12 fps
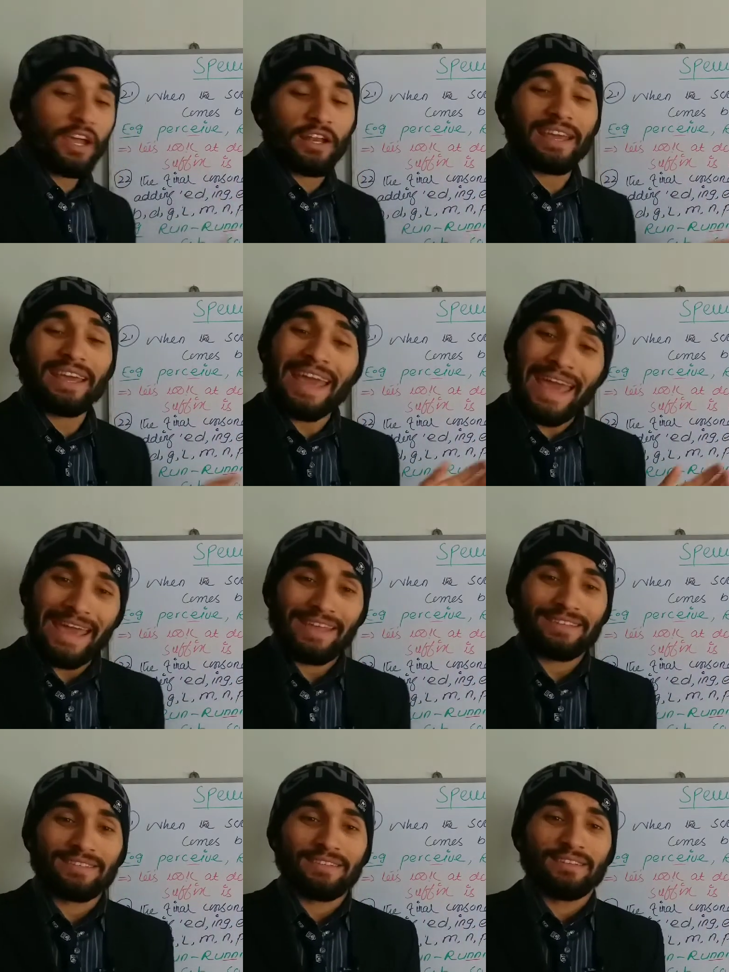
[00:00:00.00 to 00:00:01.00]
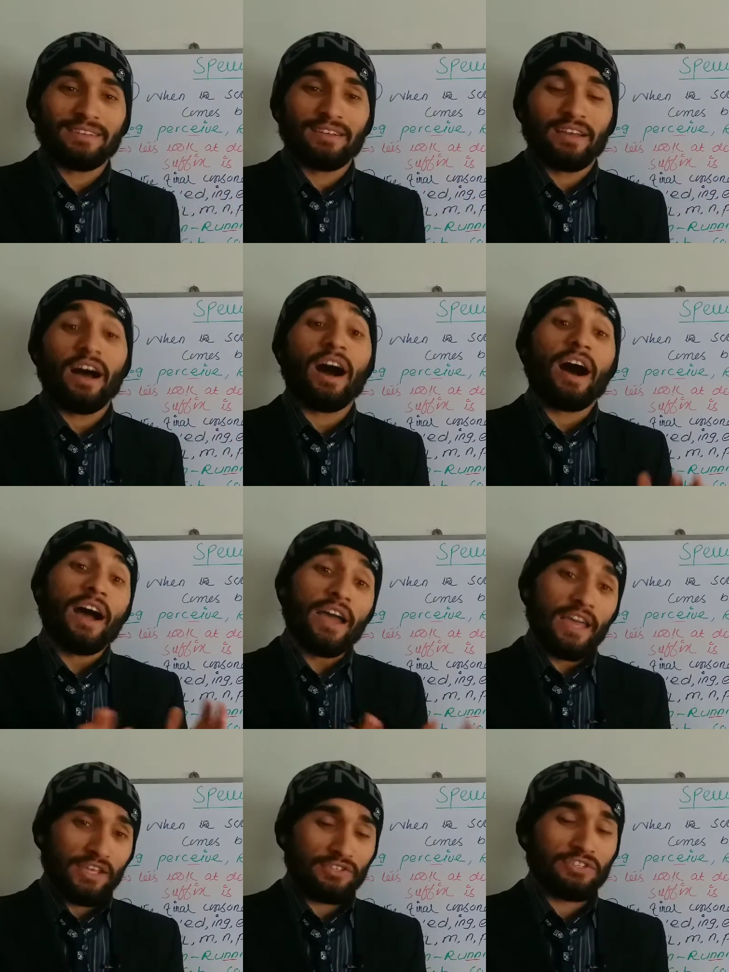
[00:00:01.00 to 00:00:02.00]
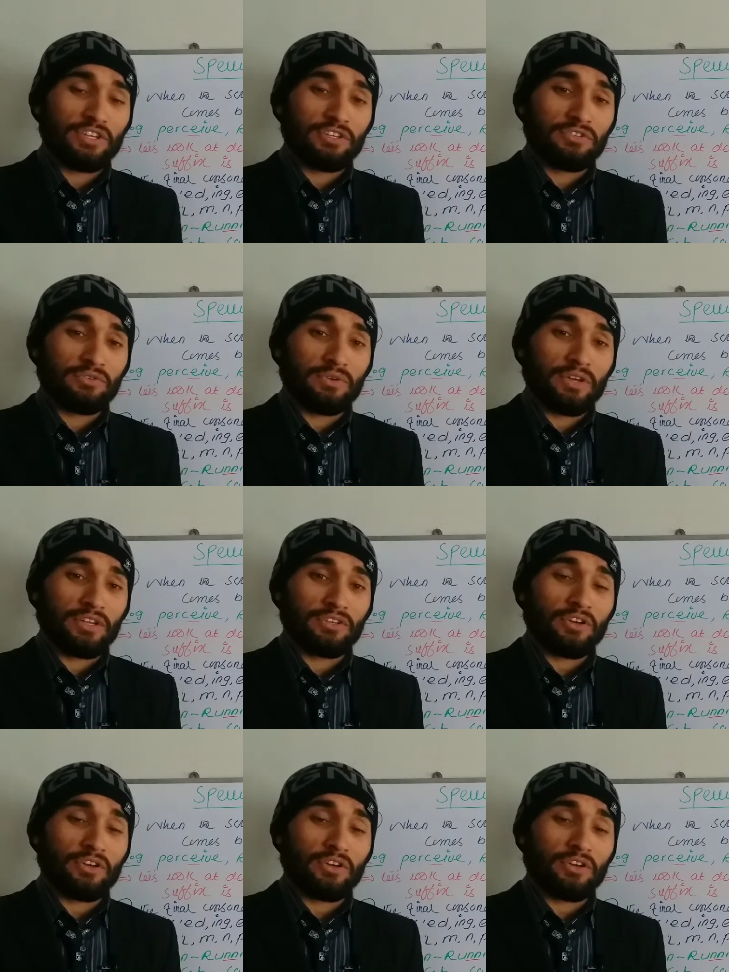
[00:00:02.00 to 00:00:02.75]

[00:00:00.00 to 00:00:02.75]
going to add ing to it,